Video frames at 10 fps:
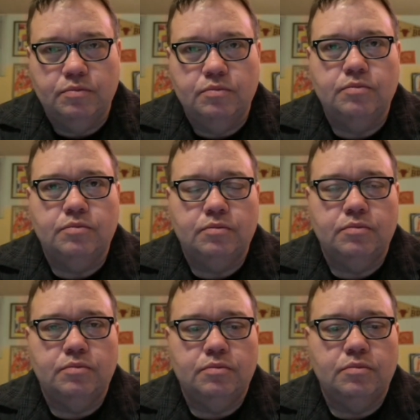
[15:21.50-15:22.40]

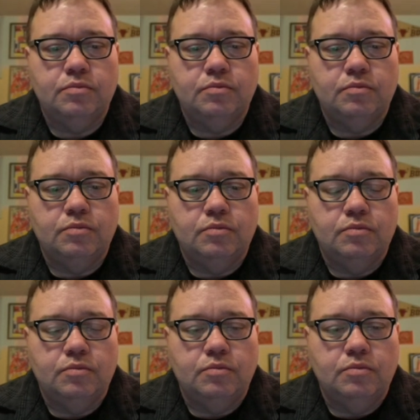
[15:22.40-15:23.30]

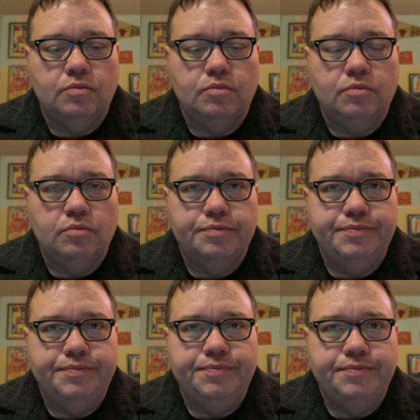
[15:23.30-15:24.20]

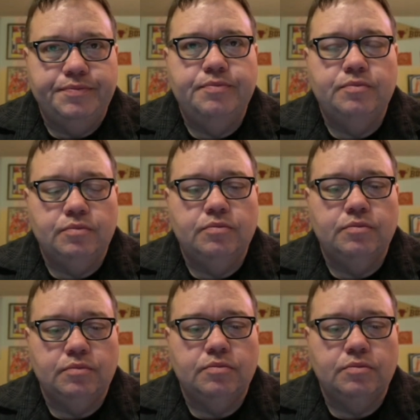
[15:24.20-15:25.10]

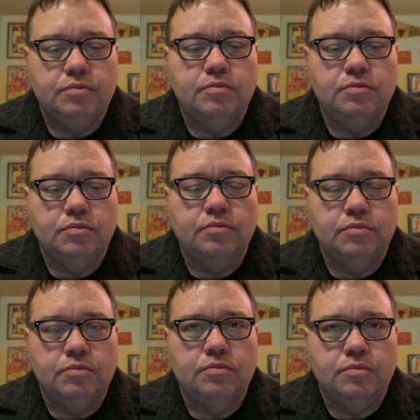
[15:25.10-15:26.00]

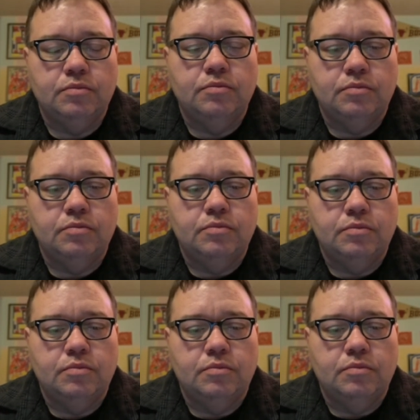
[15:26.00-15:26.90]

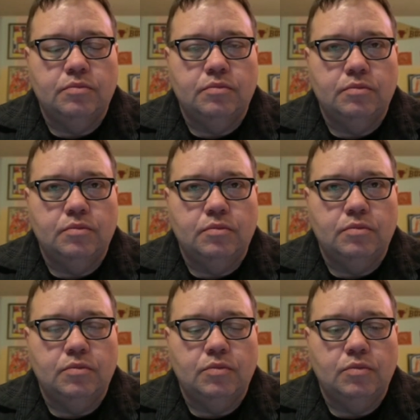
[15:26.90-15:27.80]

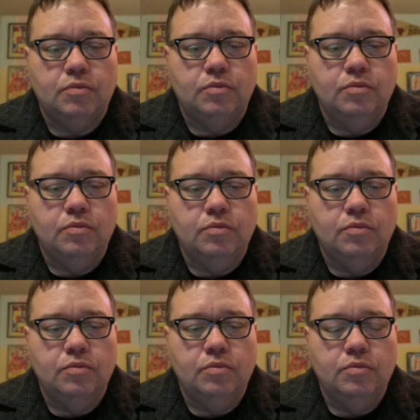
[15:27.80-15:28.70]

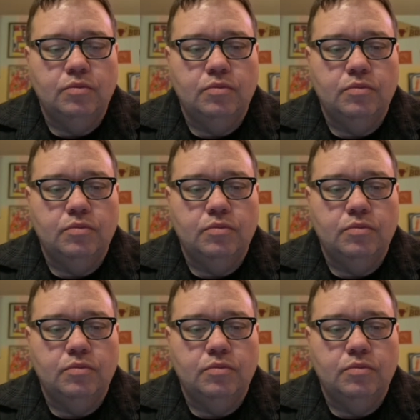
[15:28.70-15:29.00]
The person shown says nothing.